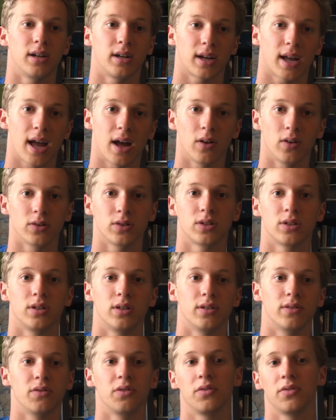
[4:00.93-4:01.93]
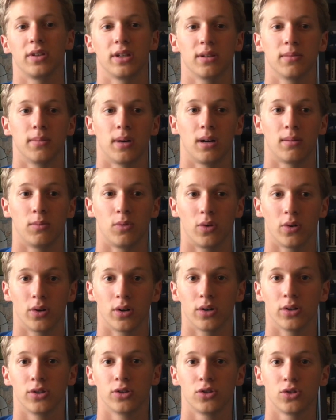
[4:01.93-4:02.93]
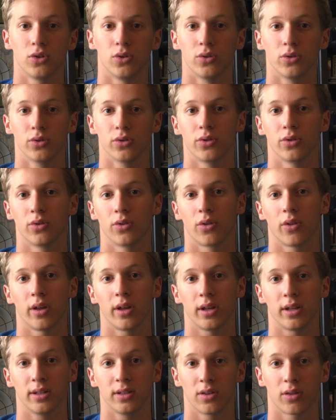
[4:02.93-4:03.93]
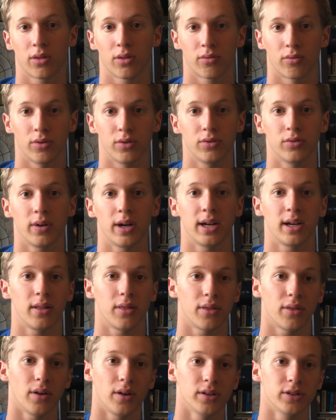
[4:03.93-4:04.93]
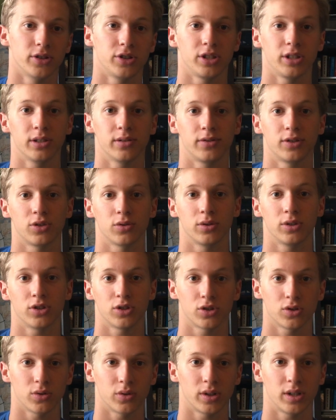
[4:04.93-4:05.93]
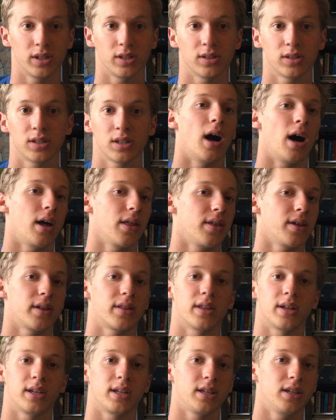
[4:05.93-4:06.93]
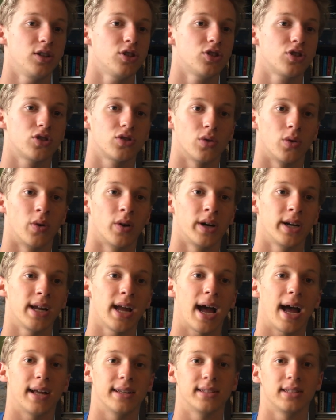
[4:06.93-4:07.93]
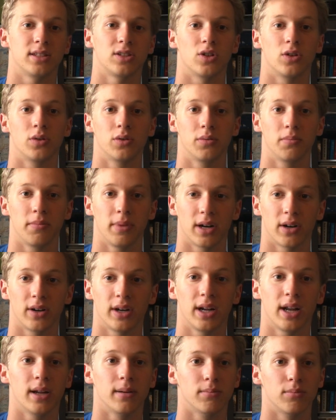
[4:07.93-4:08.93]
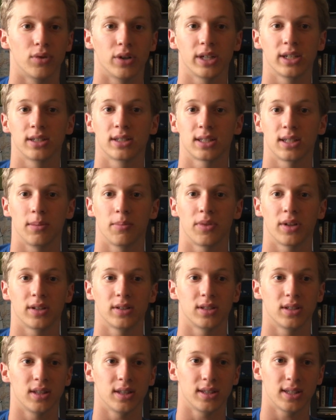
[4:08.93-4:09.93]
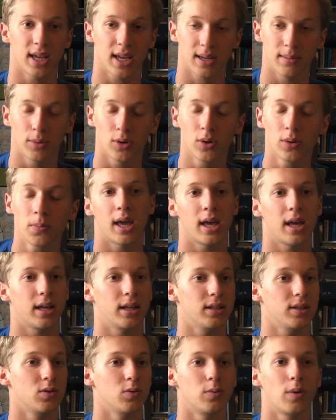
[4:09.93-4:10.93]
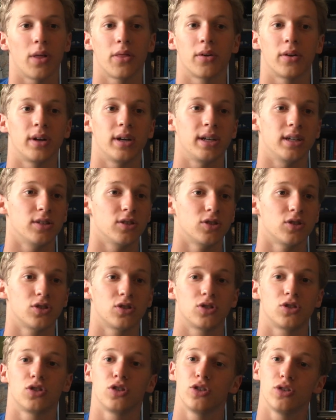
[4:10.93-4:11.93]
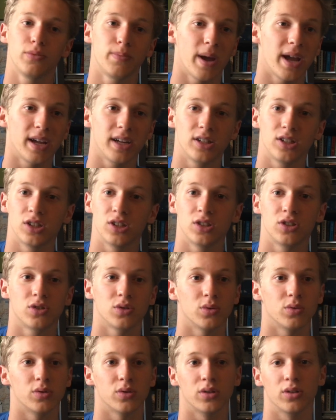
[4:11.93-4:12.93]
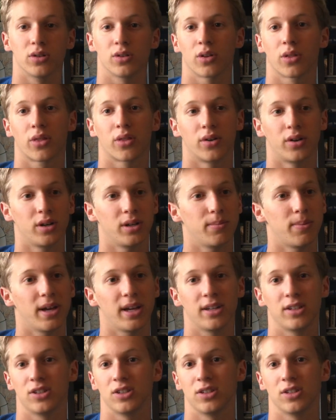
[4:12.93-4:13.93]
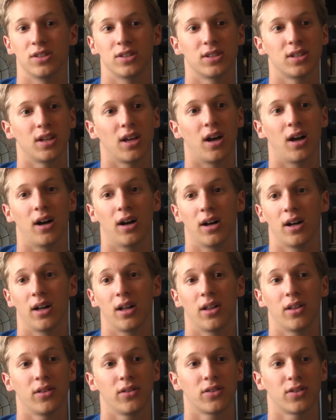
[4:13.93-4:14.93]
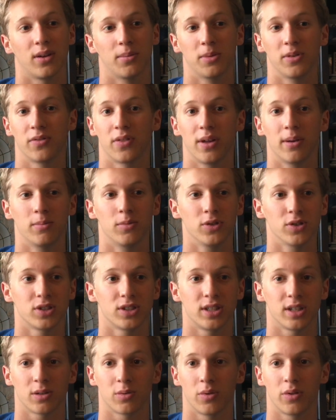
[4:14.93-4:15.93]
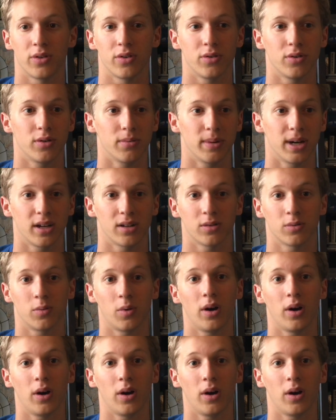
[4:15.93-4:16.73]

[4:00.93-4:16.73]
account of the Vietnam War told through an anthology of short stories. I think that each story has its own merit and brings something to the table, and whether it's 2 pages or 30 pages, some of them will stick with you no matter